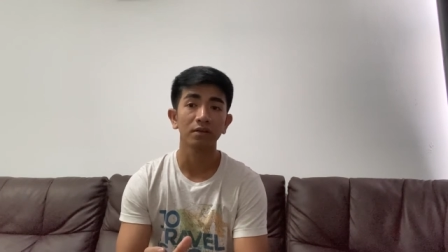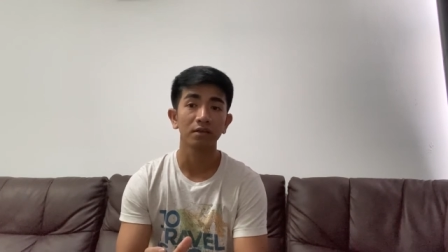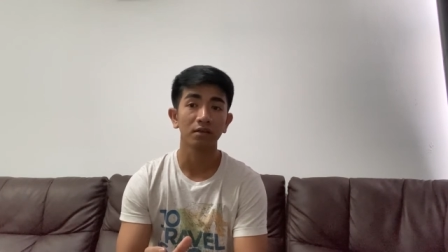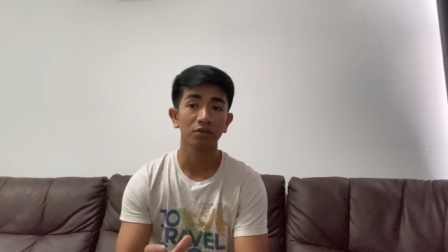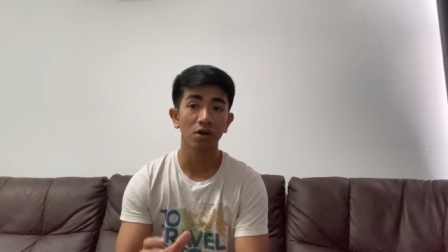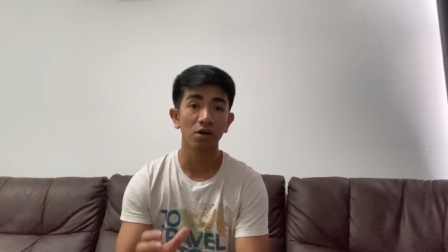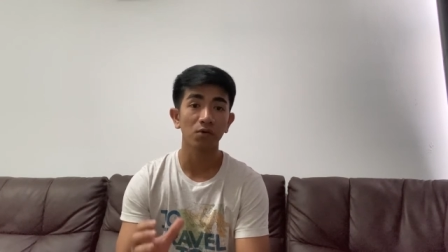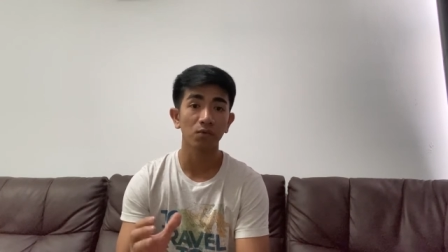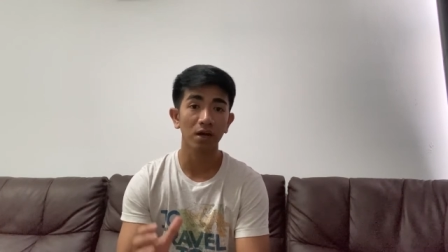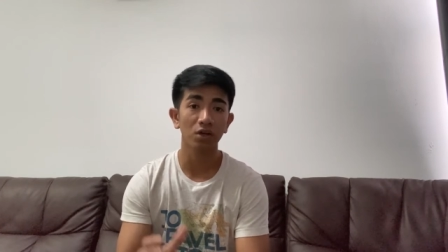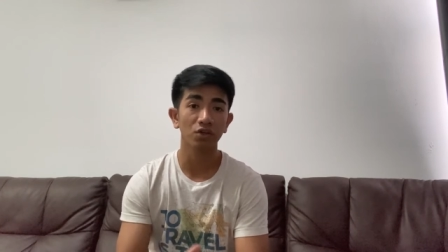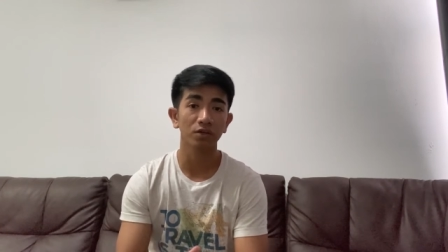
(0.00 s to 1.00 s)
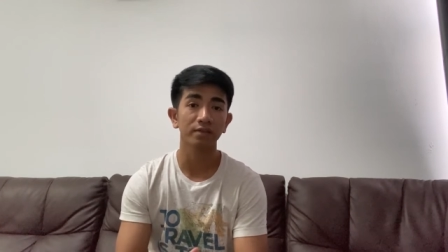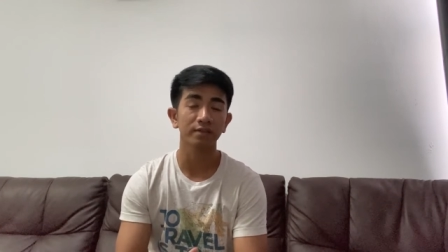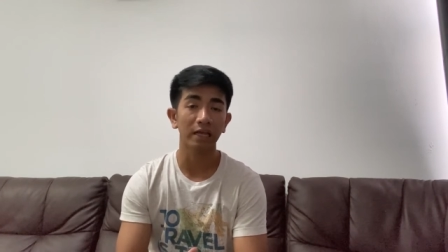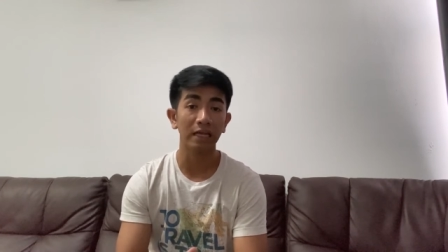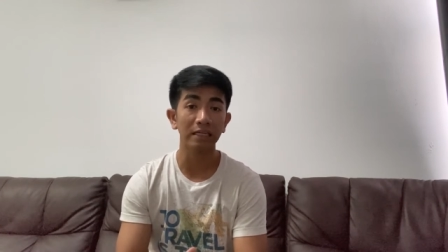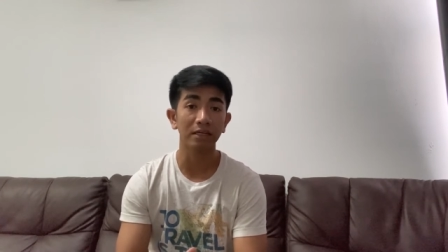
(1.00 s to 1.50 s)
the congregation
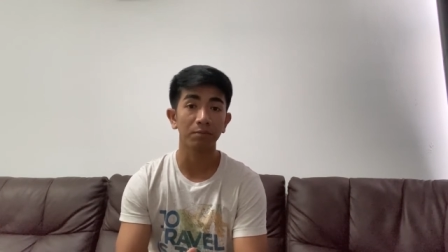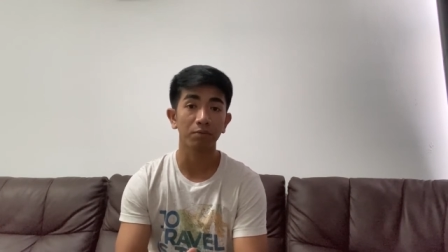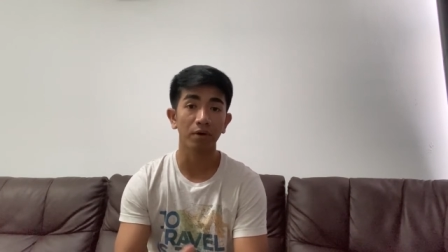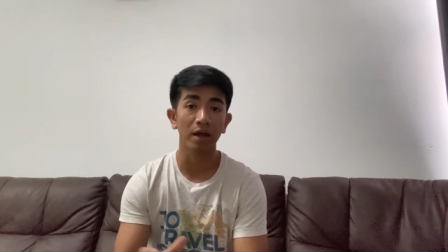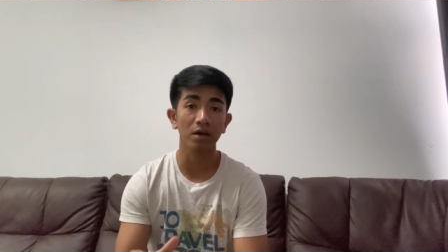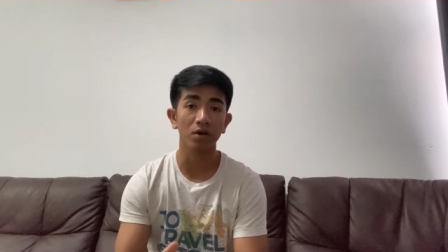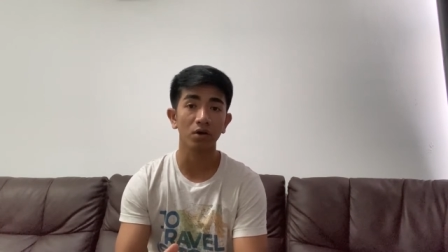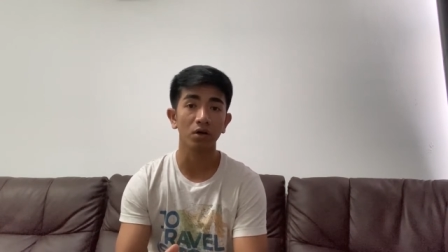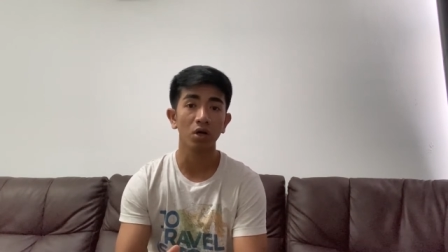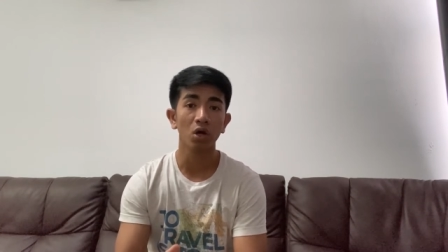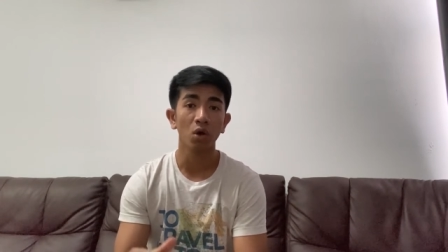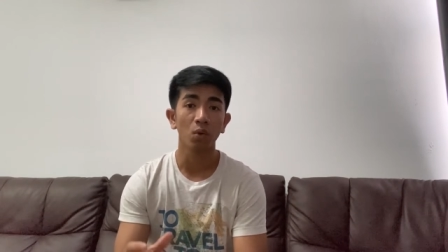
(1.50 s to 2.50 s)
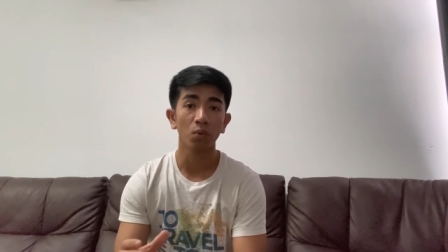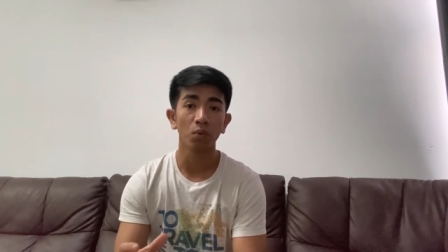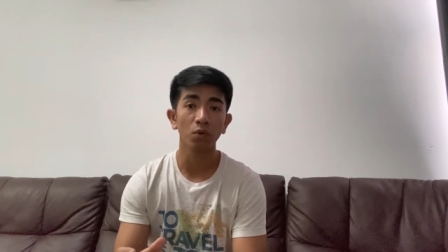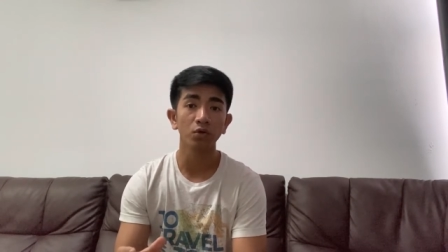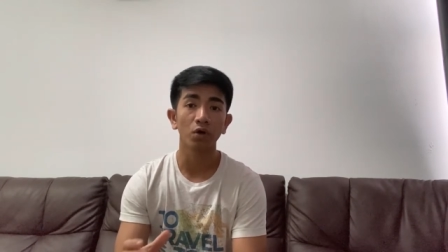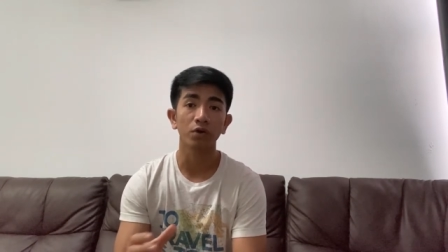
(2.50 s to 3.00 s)
say a prayer
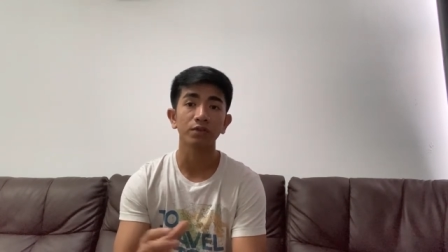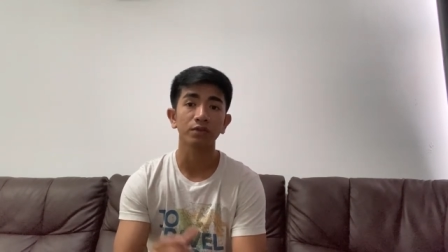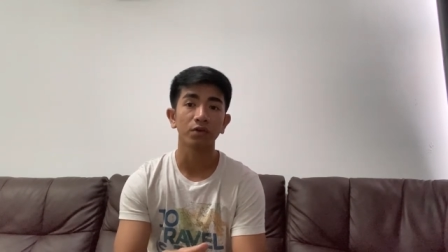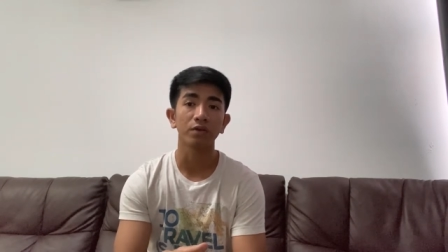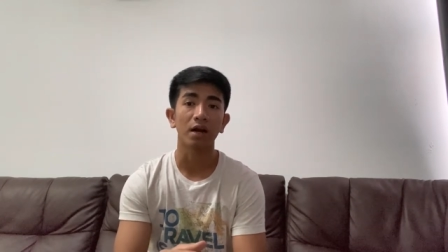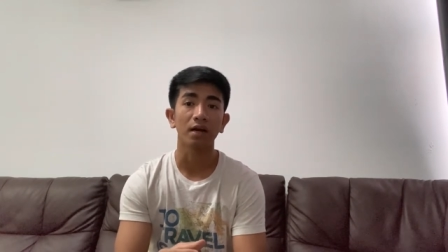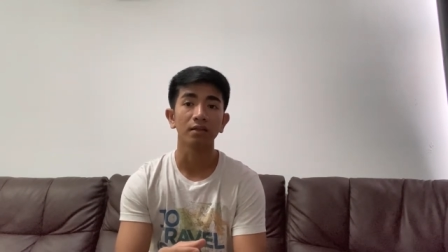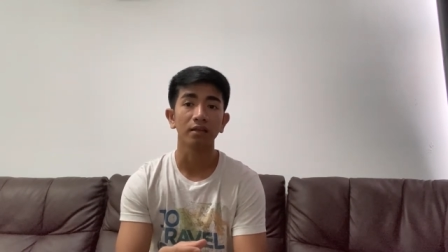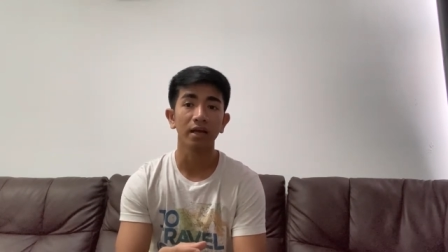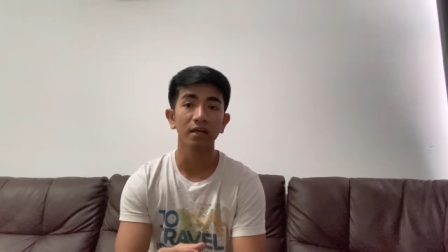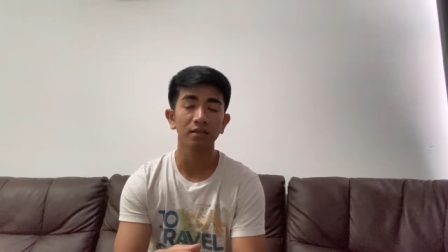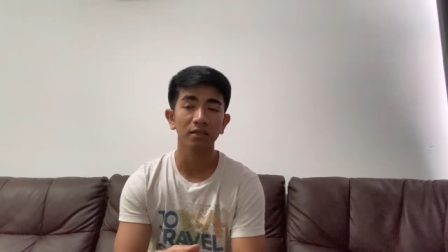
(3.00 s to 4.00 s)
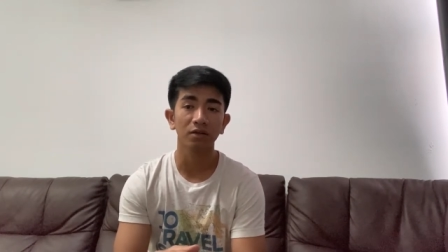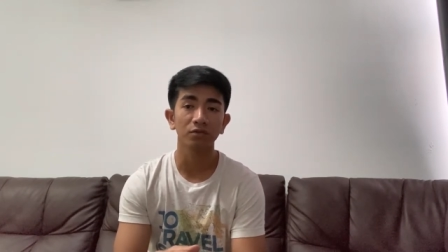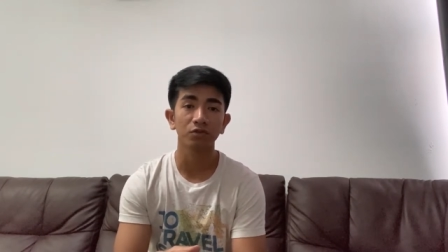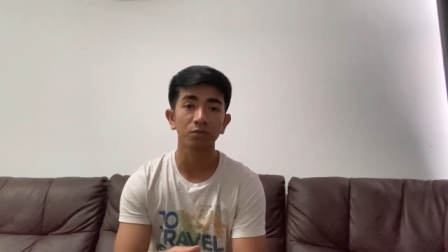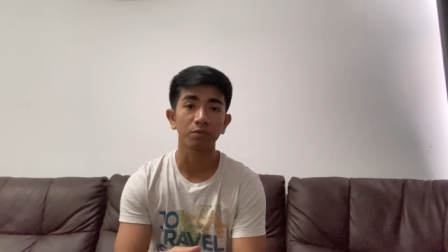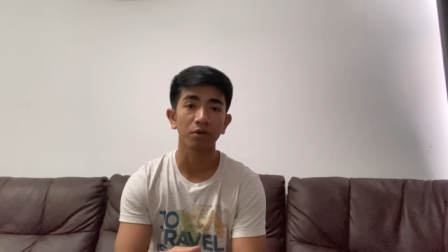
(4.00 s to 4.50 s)
Wood or stone are laid down
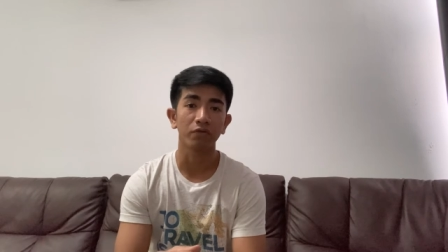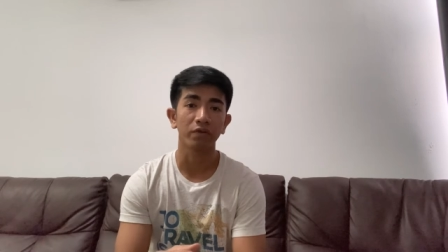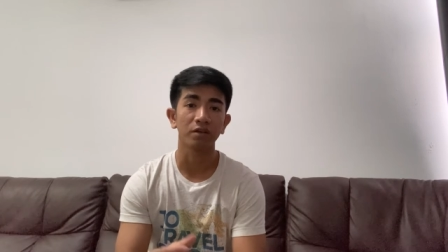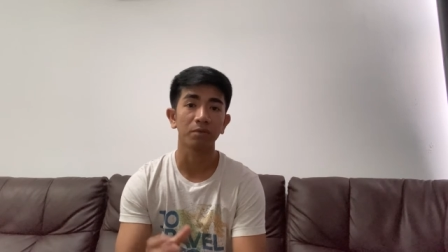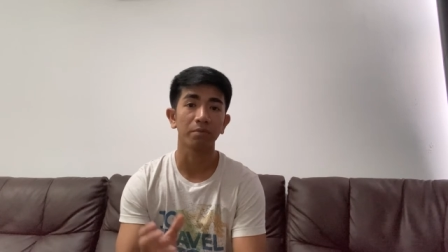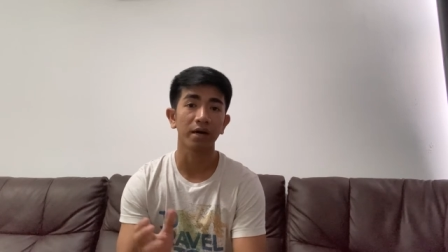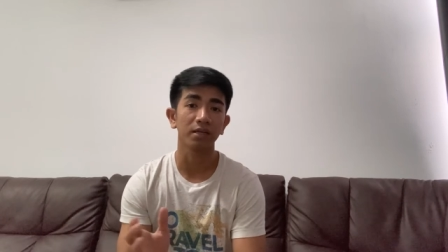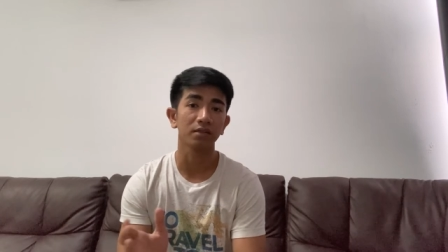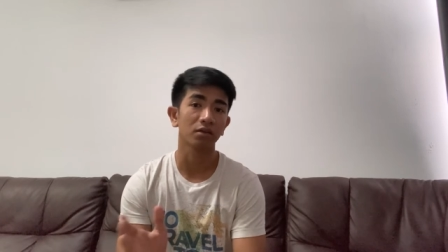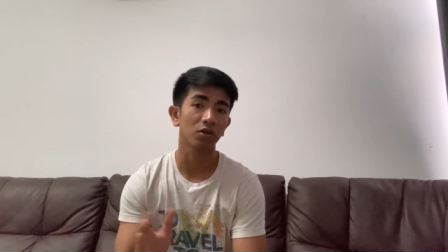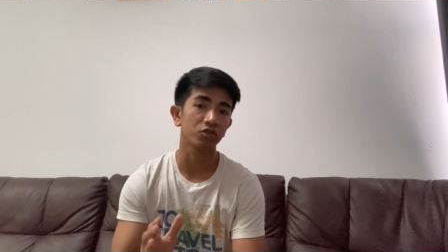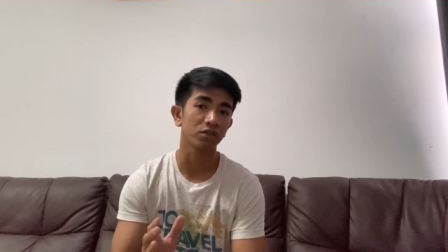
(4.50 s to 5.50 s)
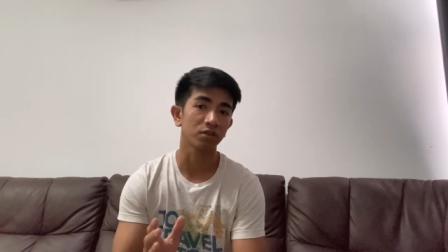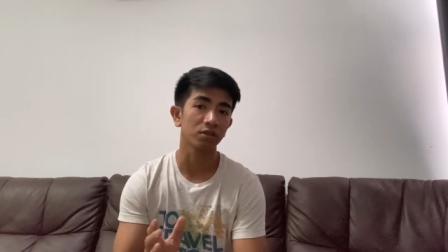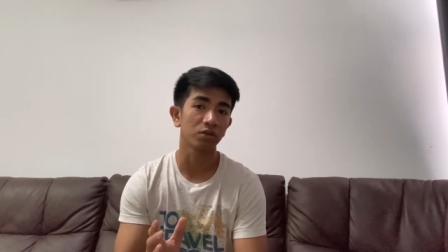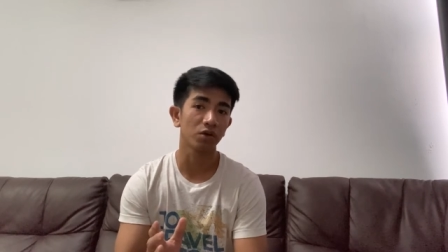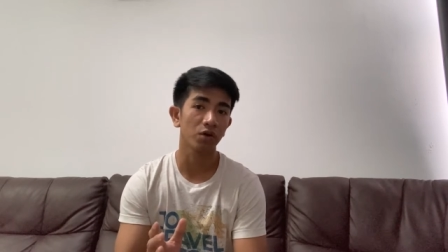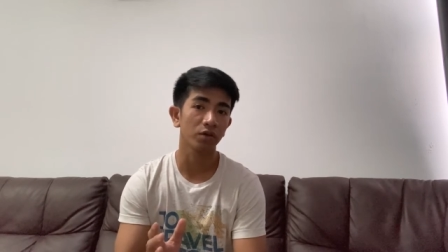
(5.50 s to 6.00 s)
to prevent the body touching the
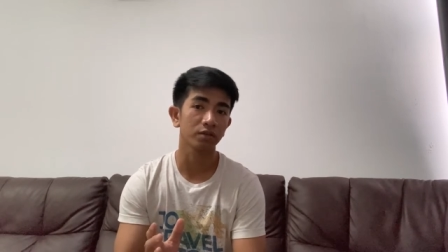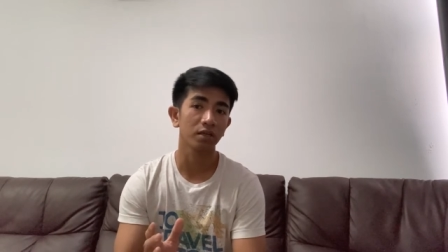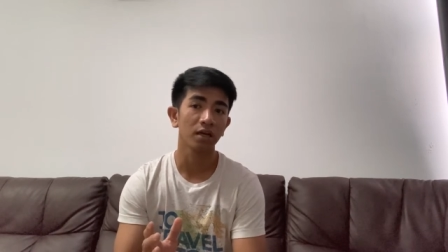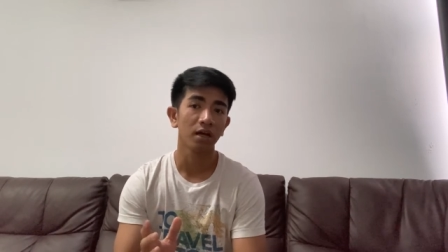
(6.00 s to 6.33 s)
dirt.